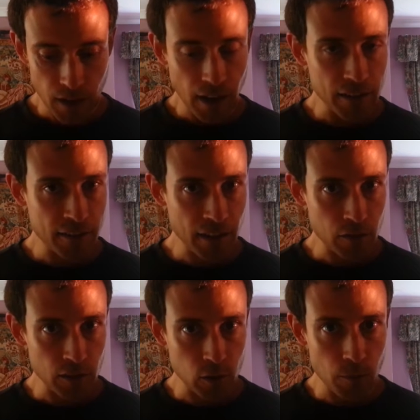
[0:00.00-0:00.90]
and
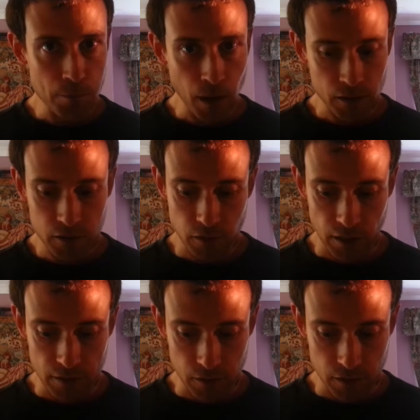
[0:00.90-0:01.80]
generally to a much
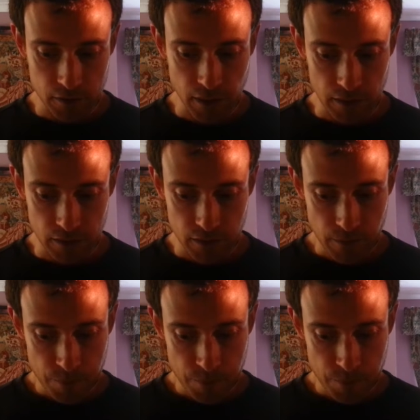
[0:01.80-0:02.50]
greater extent.